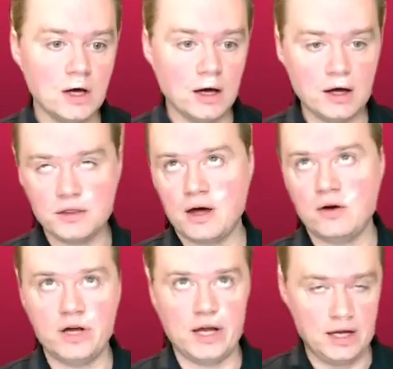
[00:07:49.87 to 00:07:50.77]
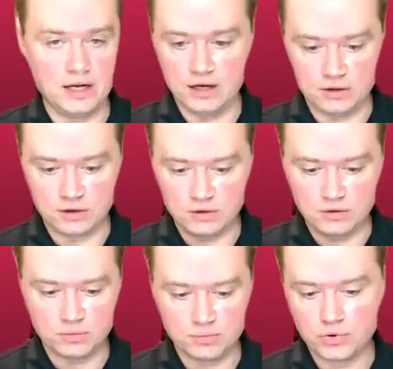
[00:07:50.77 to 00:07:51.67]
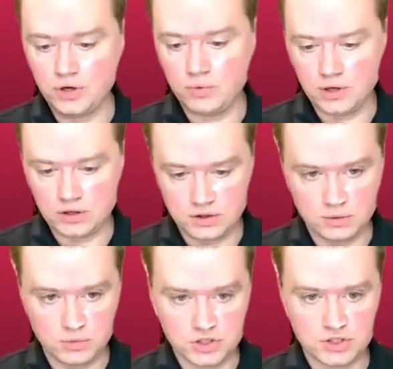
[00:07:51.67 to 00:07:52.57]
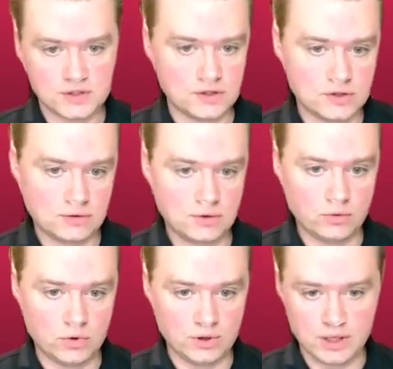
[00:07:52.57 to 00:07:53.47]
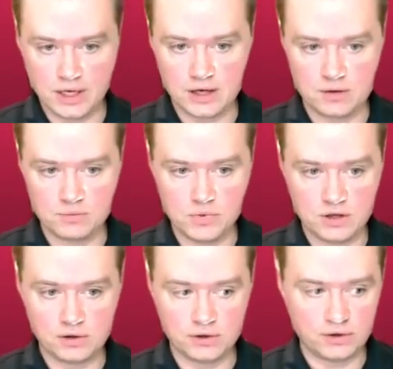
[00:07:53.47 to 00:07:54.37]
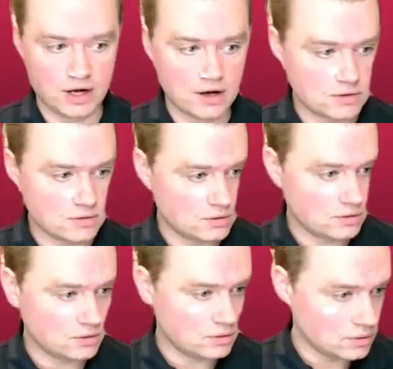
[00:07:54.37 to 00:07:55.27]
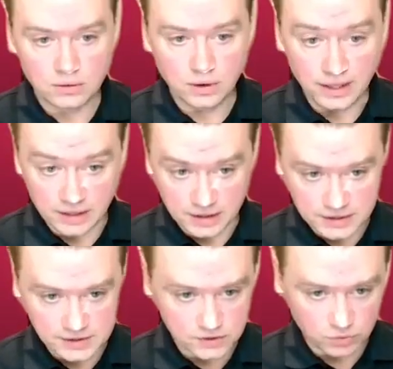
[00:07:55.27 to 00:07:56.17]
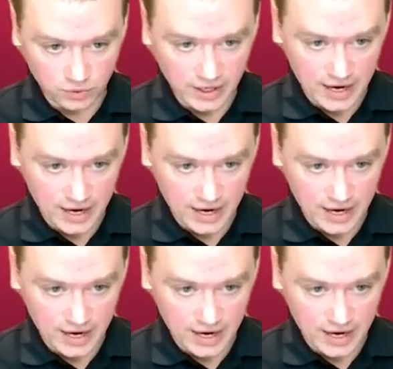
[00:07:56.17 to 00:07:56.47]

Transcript: That way any other pre-rendered images into it will be cleared out. And then this is where we